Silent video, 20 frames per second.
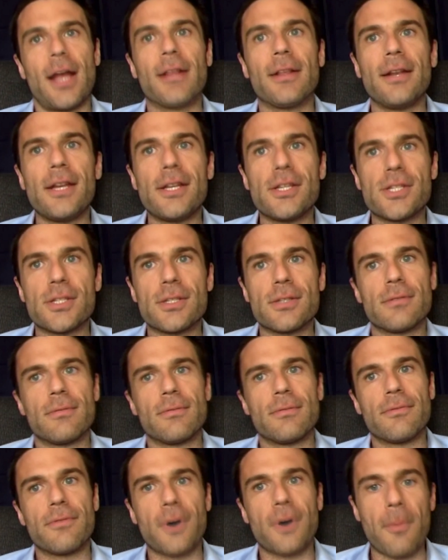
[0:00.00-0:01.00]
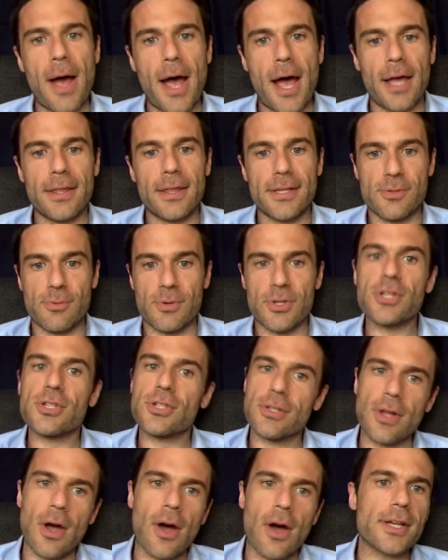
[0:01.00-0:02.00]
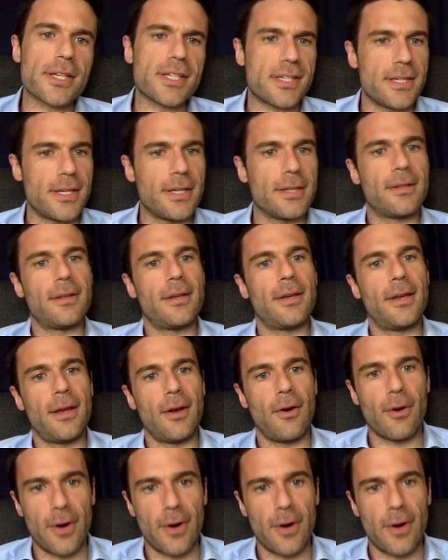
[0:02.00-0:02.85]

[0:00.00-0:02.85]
at least from Athens, which is not a city